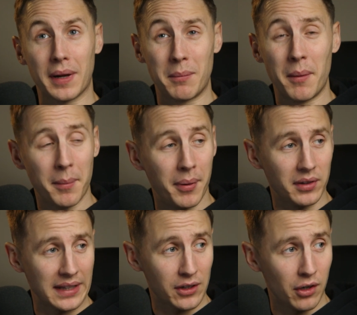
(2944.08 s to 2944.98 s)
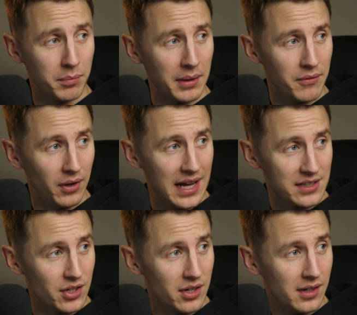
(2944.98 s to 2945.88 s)
Like, remember Paul Dickov played for
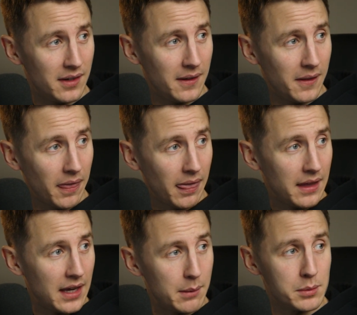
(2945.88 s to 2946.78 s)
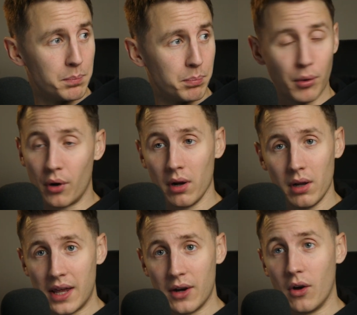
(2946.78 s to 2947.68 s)
Leicester? He was
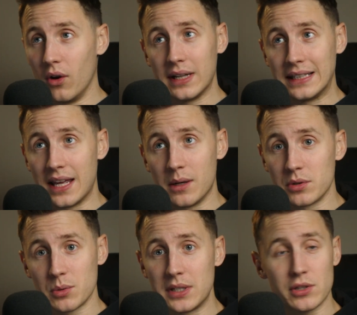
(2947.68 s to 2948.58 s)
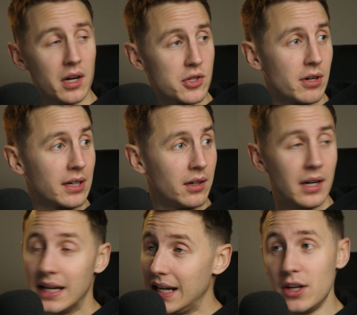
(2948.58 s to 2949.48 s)
brutal, and all he did with Scottish striker,
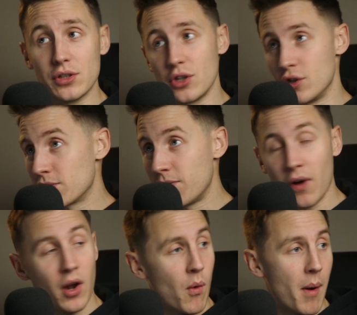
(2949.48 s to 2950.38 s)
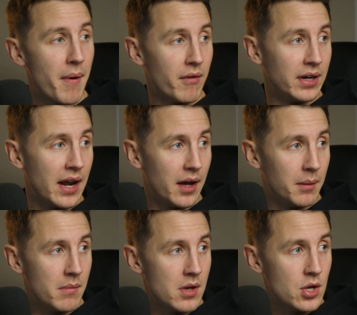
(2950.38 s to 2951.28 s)
he used to just follow up every
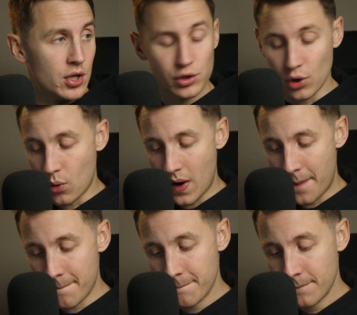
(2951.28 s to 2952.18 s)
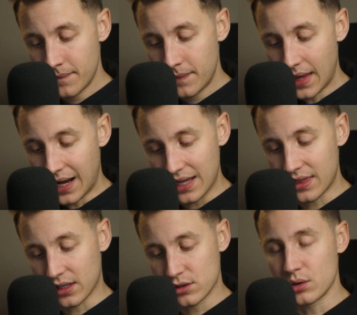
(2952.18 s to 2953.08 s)
time. So, I
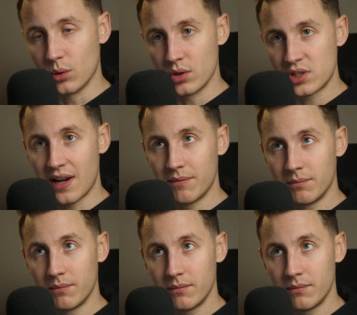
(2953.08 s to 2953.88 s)
think I'd score 7.